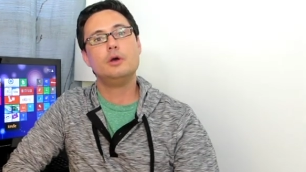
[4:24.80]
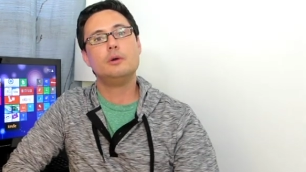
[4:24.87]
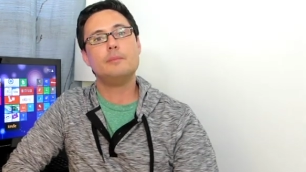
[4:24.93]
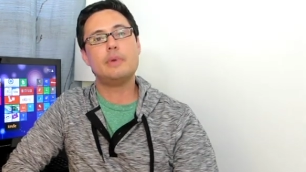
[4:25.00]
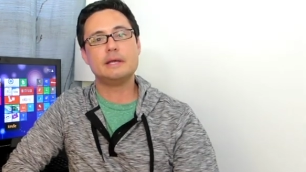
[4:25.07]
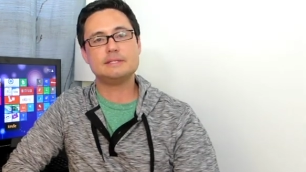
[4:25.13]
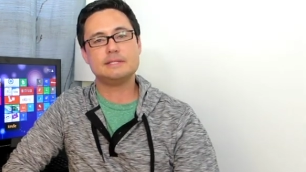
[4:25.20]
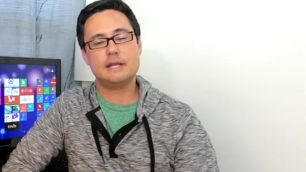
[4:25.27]

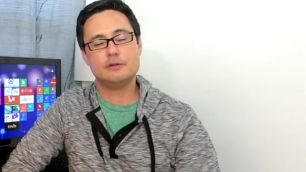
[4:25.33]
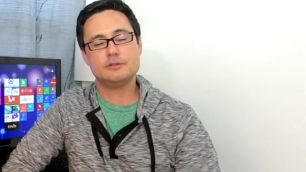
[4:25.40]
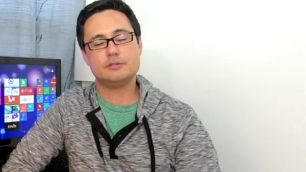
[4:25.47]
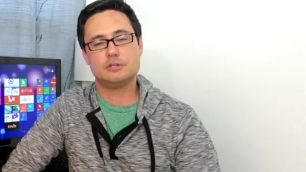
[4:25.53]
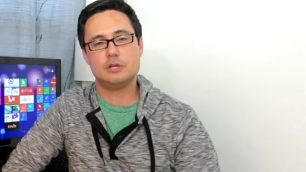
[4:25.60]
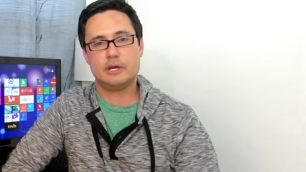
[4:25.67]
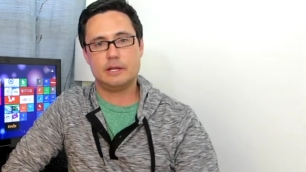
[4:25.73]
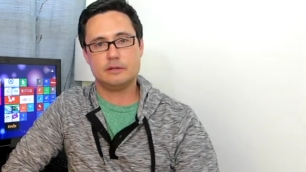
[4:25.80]
Basset Hounds are
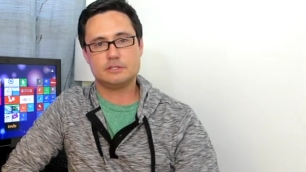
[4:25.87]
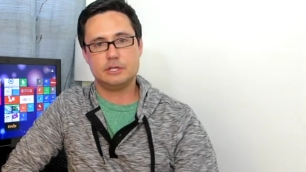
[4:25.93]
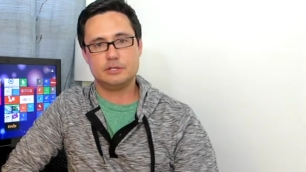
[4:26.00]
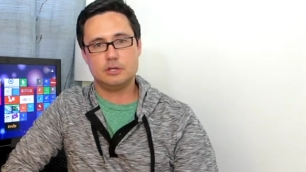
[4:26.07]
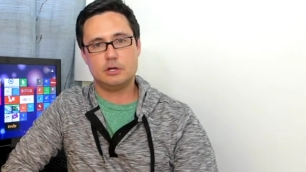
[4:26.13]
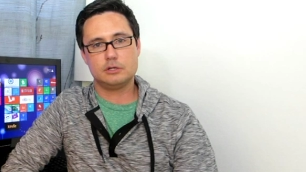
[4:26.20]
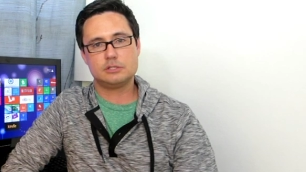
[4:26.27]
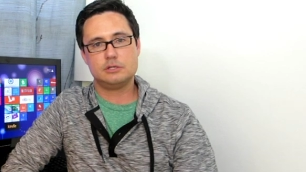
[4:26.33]
not outside
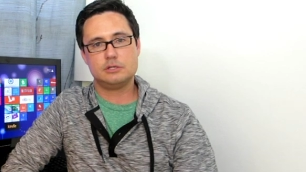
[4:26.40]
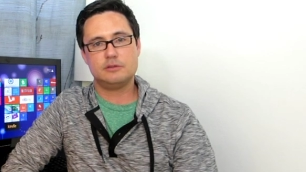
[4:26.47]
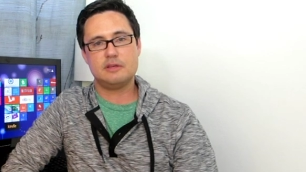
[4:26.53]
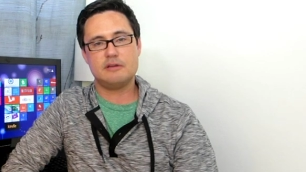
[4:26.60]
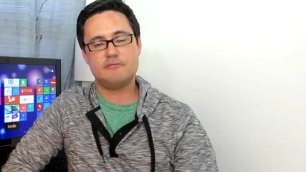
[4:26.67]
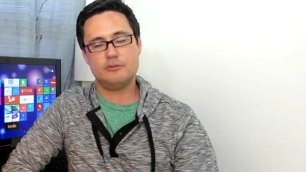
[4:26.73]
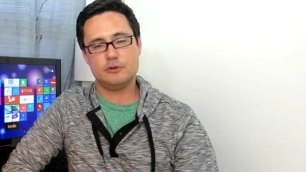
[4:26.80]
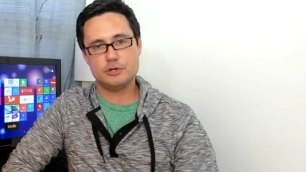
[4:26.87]
dogs. They
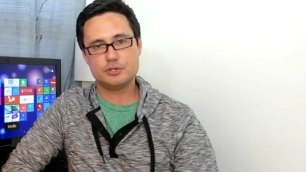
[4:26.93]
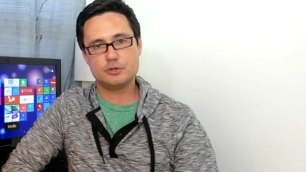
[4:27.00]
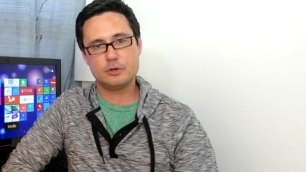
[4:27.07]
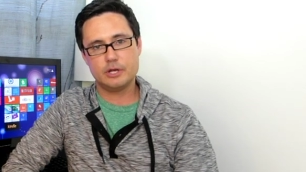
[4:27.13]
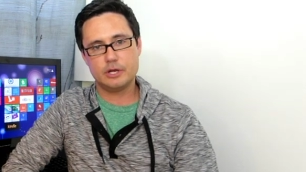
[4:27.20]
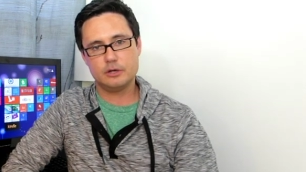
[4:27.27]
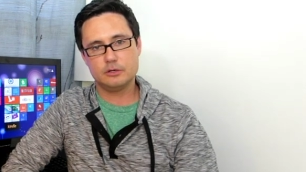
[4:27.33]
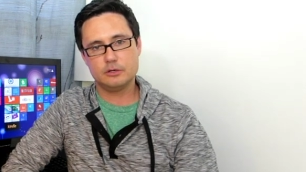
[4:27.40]
have very short
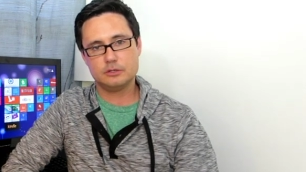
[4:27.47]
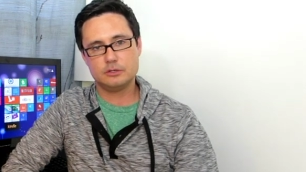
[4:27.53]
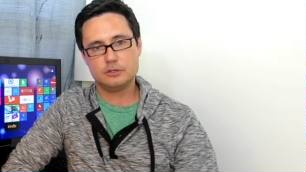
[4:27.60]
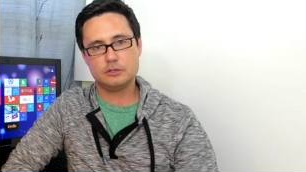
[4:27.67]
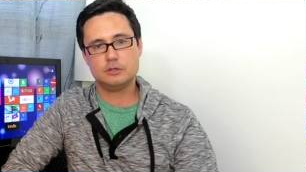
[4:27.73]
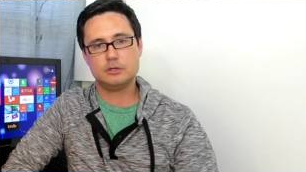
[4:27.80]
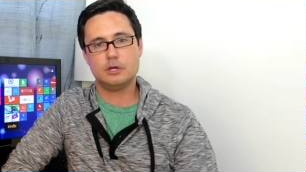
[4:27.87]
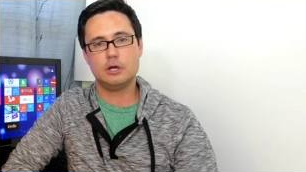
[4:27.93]
hair,
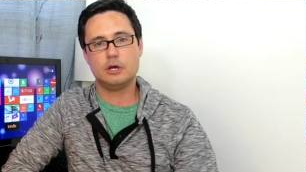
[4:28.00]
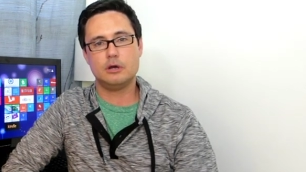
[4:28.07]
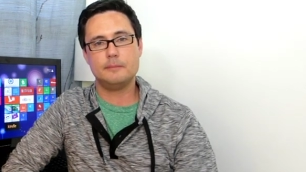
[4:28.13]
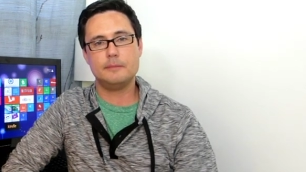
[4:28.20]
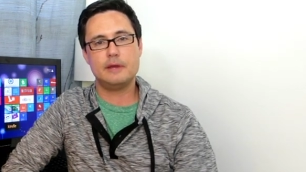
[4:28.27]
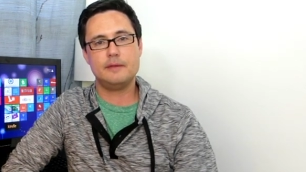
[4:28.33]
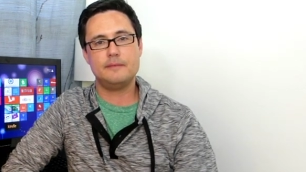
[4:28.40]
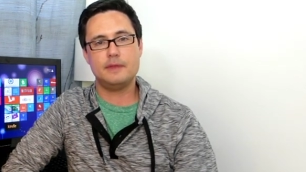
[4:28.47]

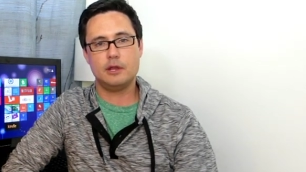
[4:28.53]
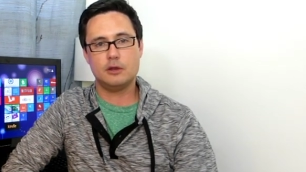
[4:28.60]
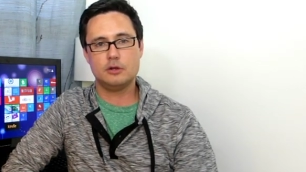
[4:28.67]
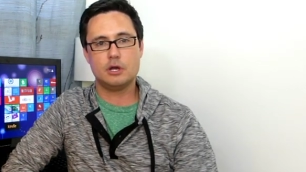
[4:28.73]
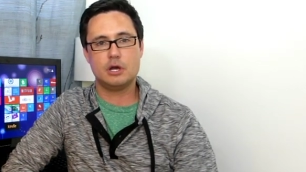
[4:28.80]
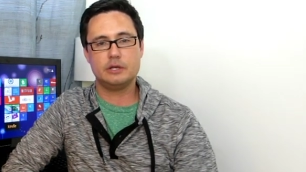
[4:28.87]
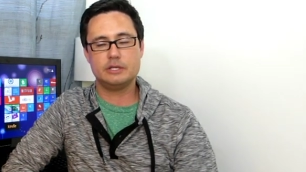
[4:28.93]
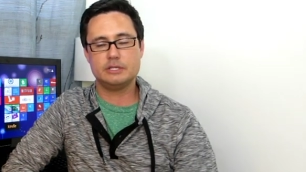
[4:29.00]
and they are
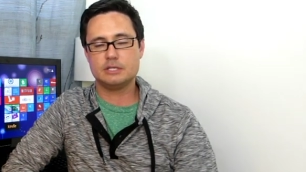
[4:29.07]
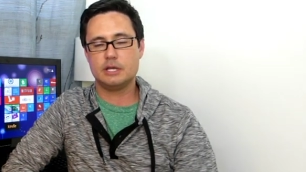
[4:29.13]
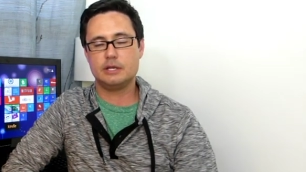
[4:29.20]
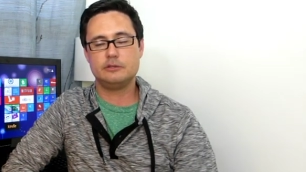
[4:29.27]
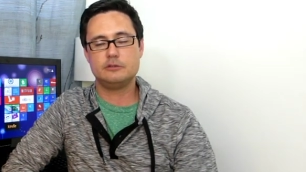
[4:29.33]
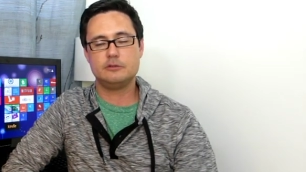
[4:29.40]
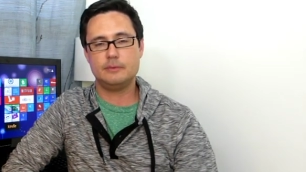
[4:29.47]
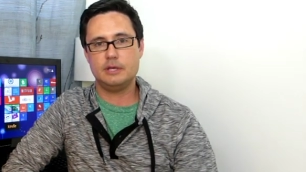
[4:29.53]
not
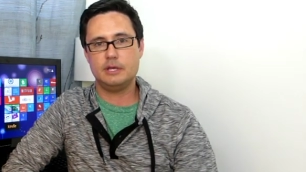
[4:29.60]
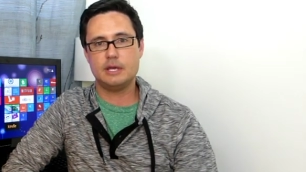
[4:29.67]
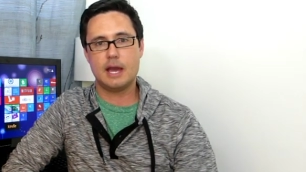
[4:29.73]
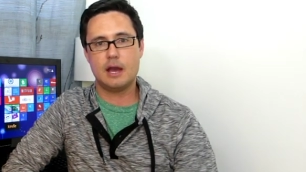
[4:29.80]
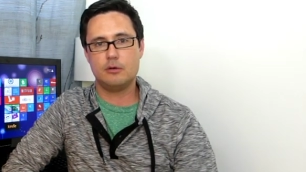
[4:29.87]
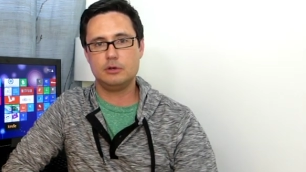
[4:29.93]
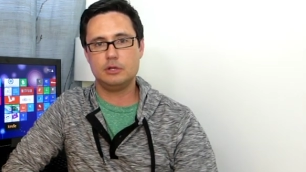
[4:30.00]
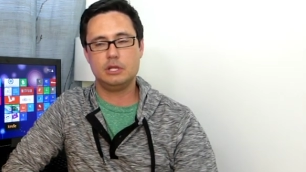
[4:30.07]
designed to be
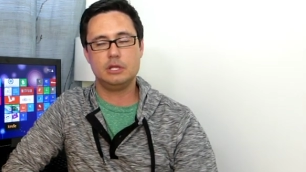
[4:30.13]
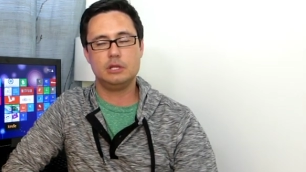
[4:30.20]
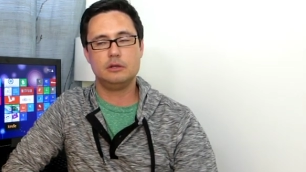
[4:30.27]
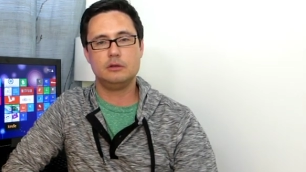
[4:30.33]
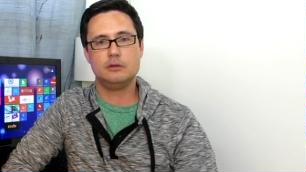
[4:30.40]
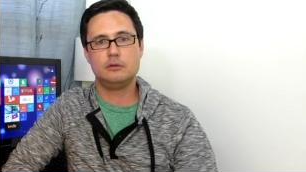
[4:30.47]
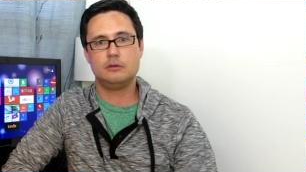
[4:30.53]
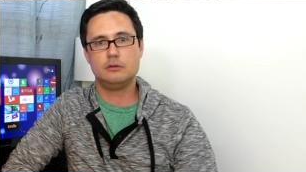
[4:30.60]
out
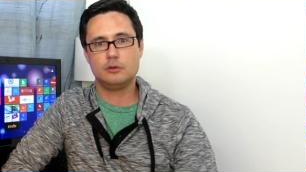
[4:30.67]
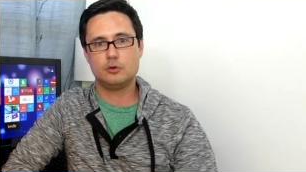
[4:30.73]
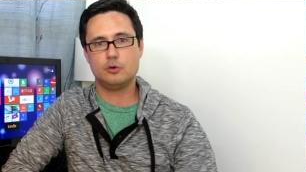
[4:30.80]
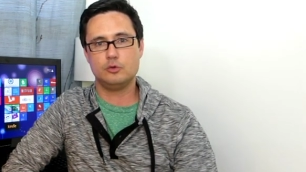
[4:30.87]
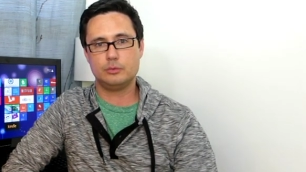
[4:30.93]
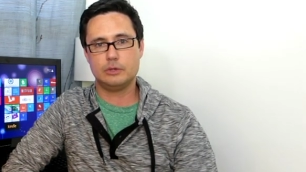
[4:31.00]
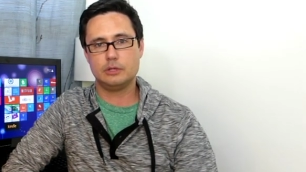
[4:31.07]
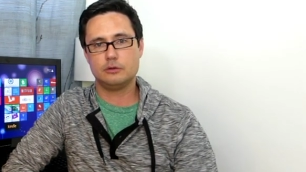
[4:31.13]
in the
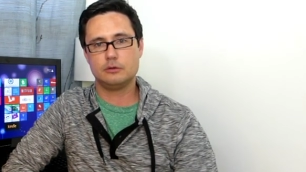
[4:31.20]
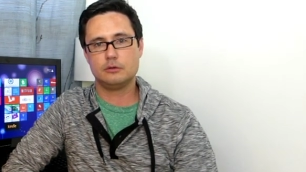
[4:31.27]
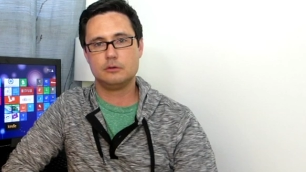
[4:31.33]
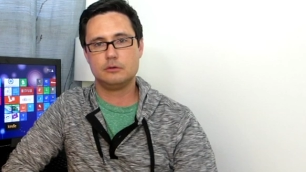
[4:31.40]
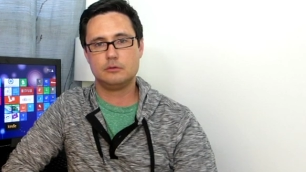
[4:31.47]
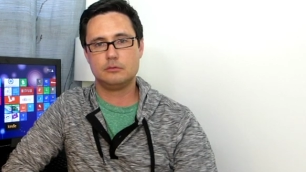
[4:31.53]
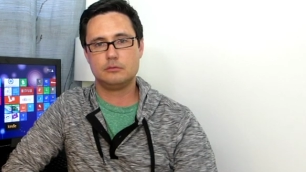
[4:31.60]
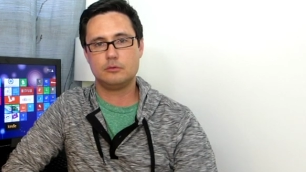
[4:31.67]
cold weather
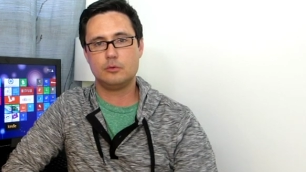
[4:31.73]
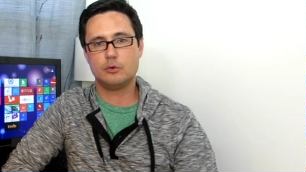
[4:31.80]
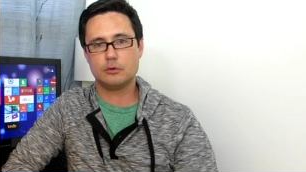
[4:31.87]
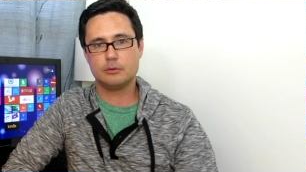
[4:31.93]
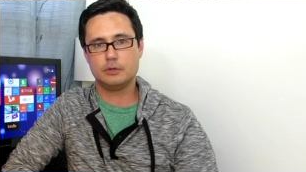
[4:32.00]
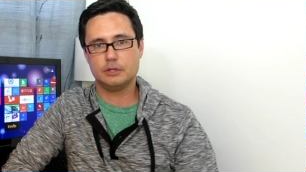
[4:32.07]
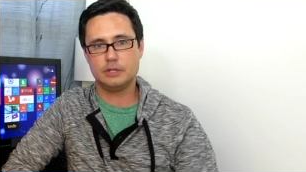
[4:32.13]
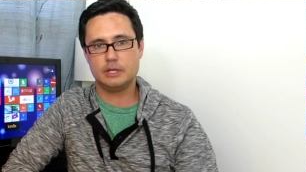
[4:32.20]
or
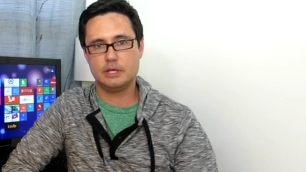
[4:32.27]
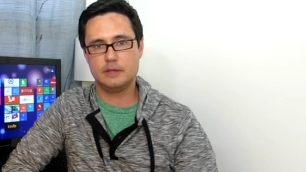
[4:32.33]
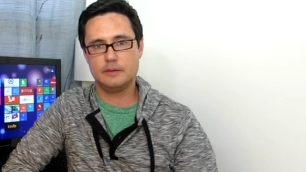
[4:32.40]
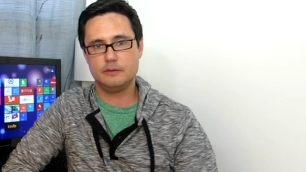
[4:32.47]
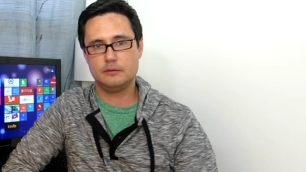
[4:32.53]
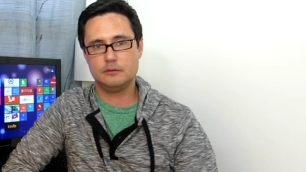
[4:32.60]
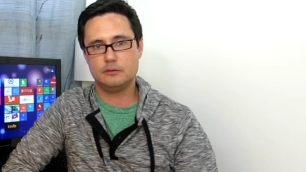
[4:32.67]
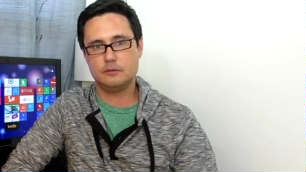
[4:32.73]
really
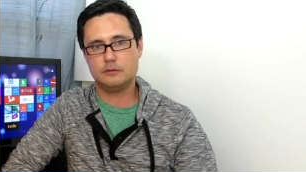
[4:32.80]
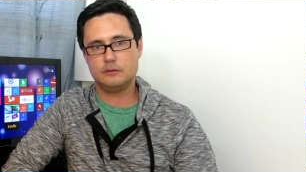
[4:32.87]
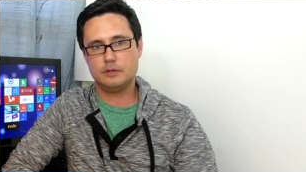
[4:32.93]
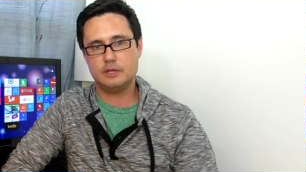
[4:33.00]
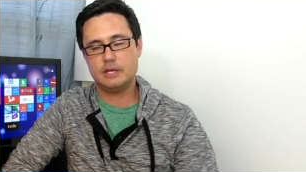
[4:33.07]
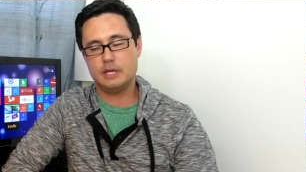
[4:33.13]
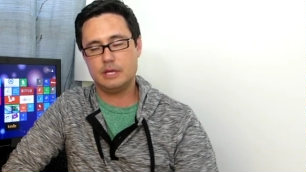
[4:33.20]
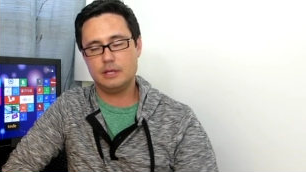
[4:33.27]
in the
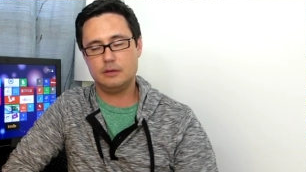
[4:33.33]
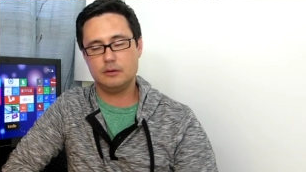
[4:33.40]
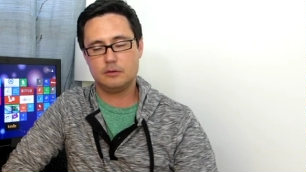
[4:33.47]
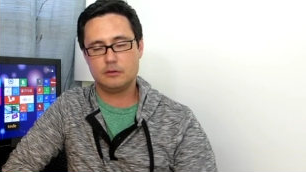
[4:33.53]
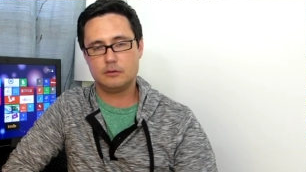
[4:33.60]
heat.